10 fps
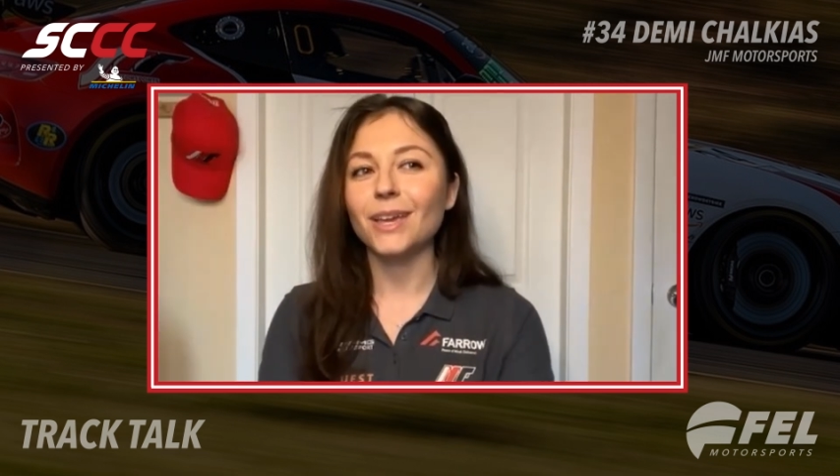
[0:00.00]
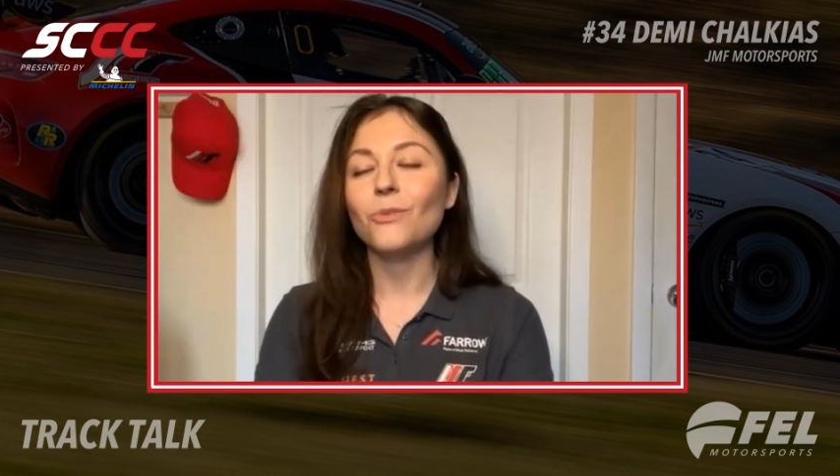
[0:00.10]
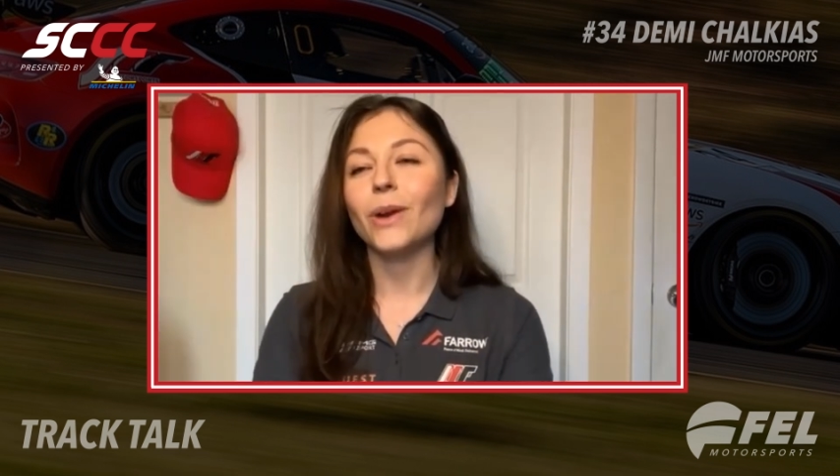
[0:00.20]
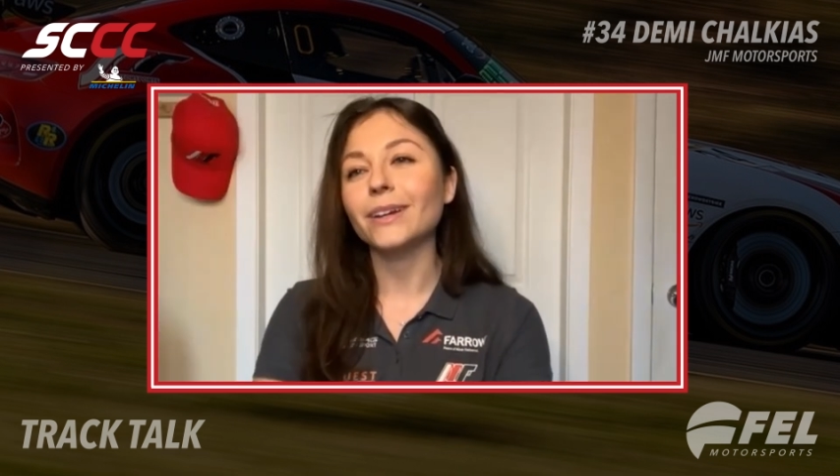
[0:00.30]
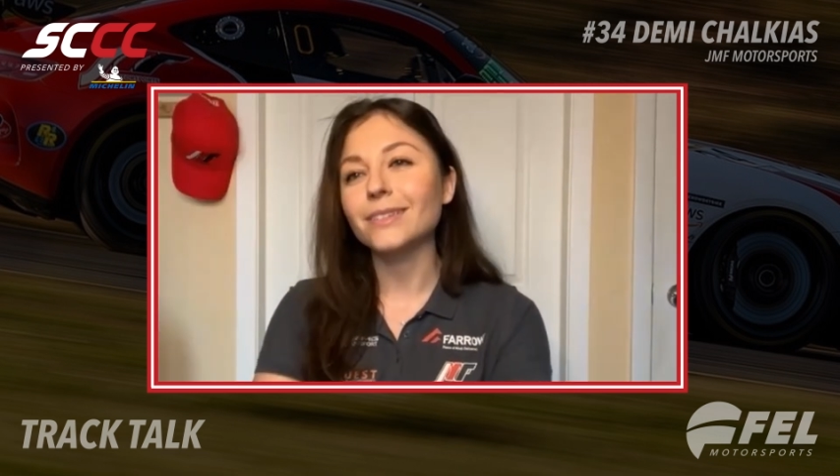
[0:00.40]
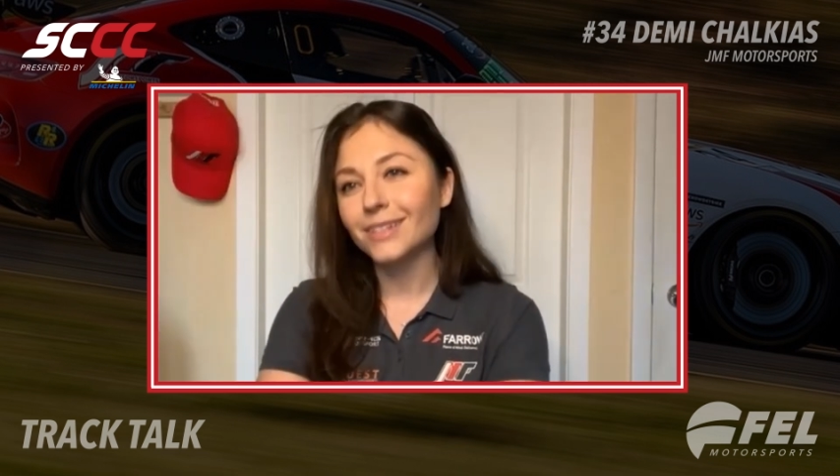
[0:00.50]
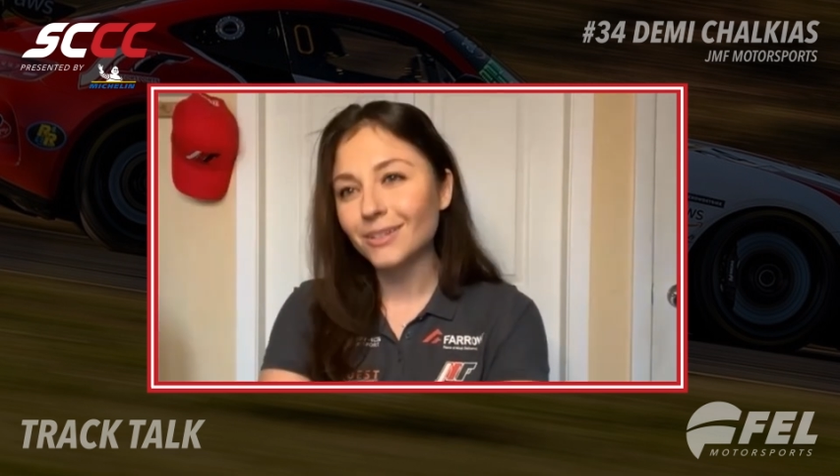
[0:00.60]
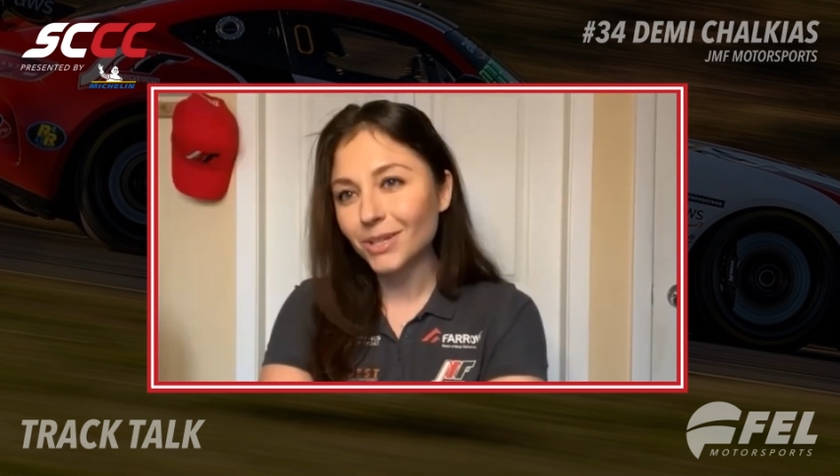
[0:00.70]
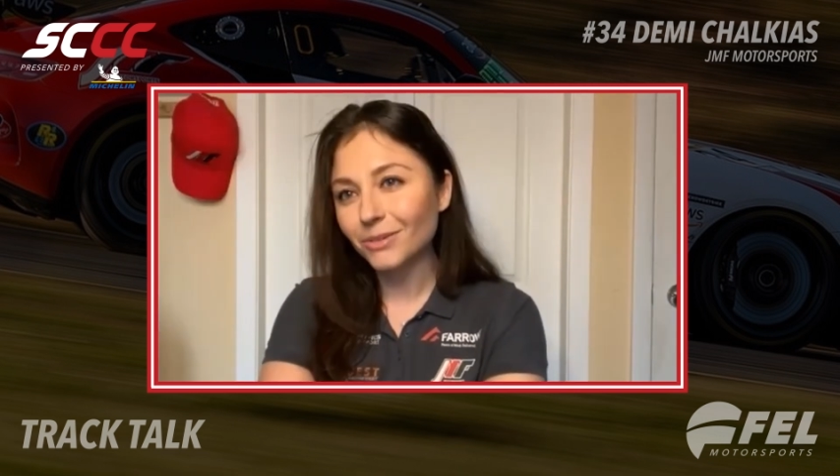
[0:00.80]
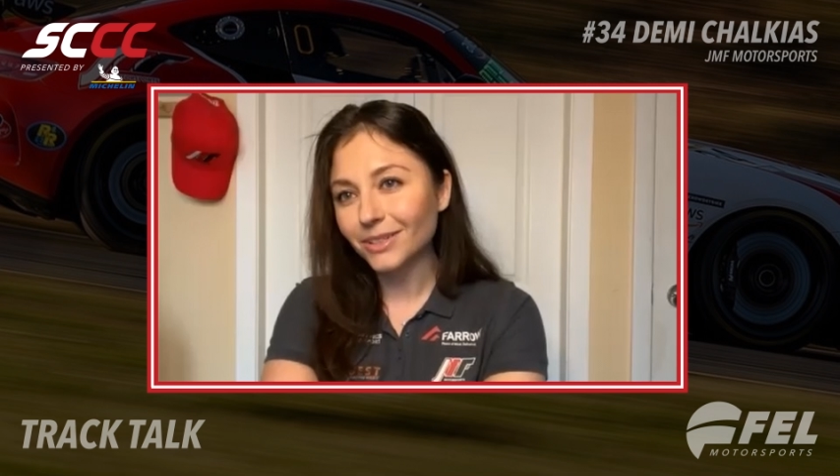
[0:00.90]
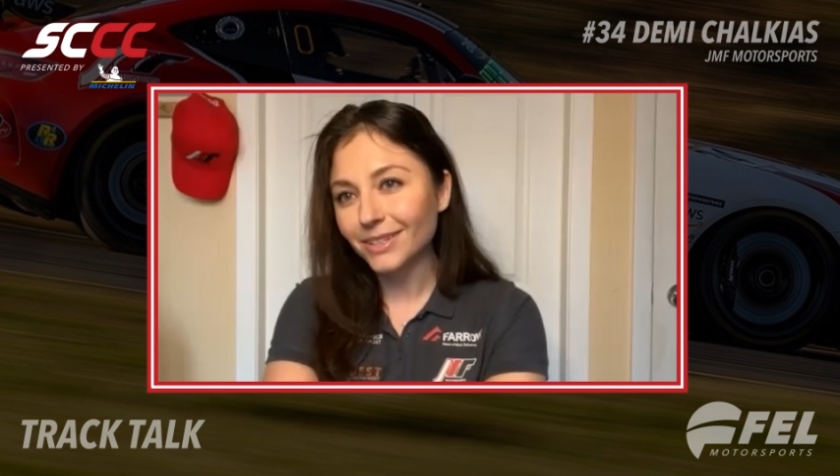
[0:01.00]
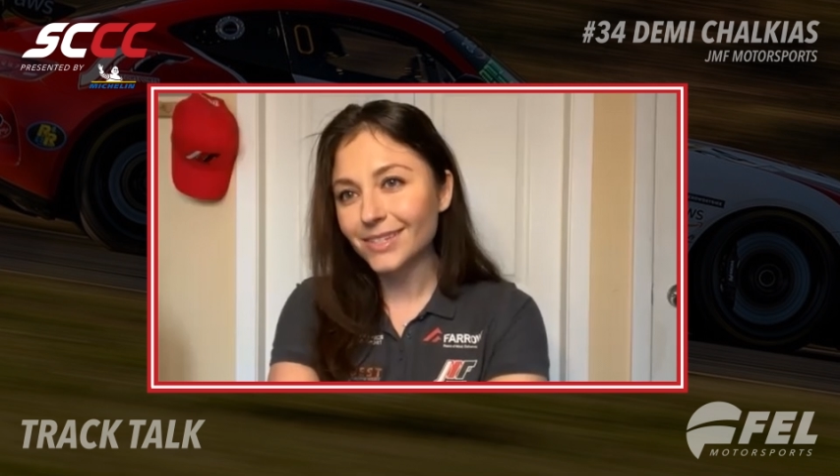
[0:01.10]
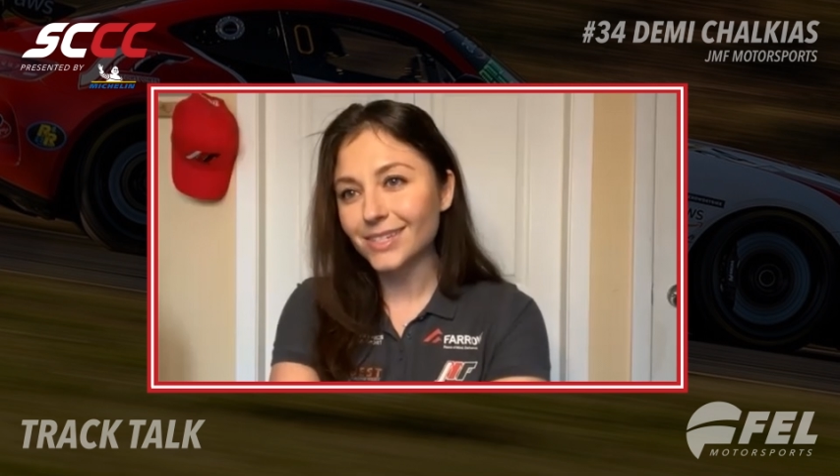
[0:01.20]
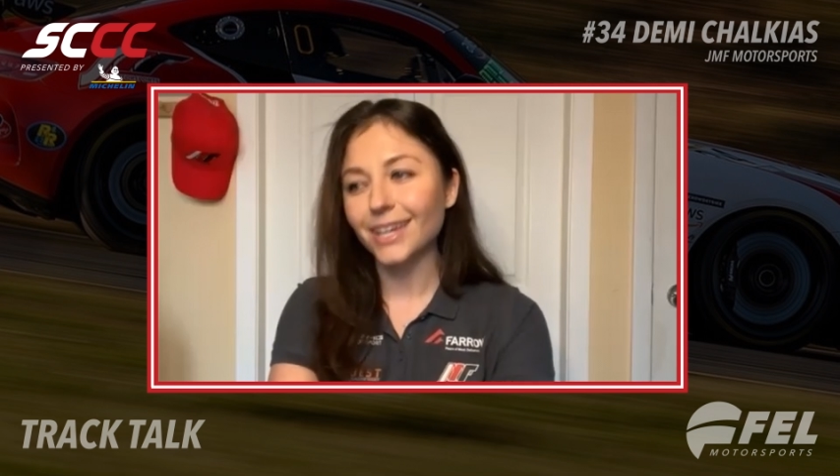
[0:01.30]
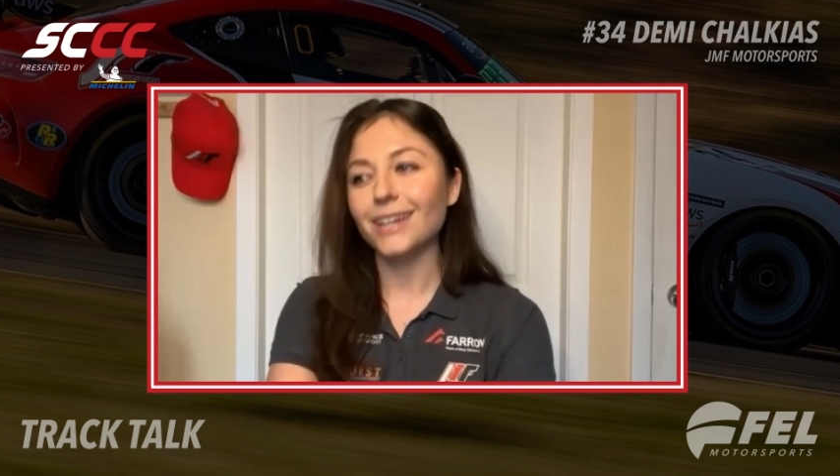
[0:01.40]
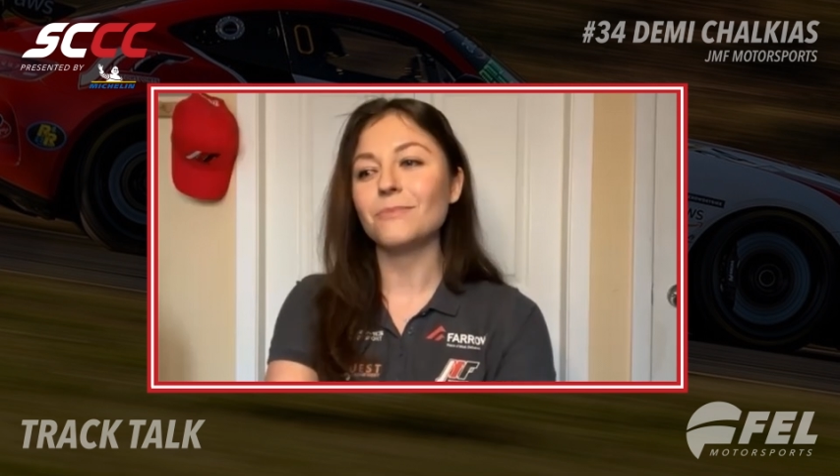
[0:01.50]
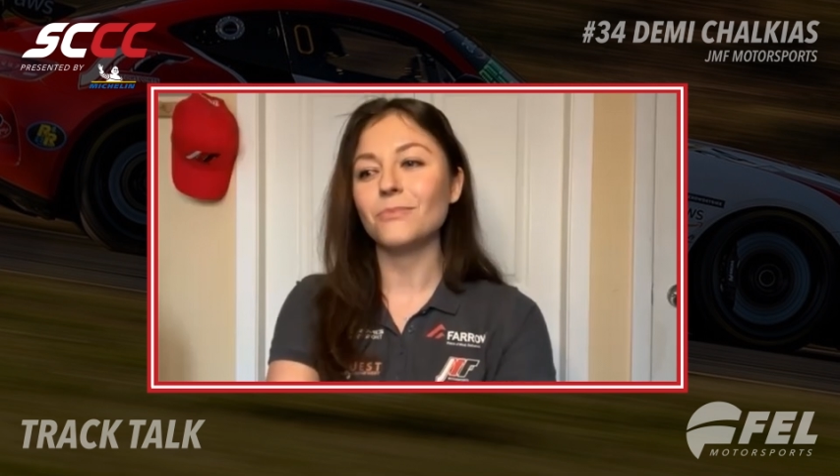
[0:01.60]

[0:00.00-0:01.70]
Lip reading: where it's going to be released yet.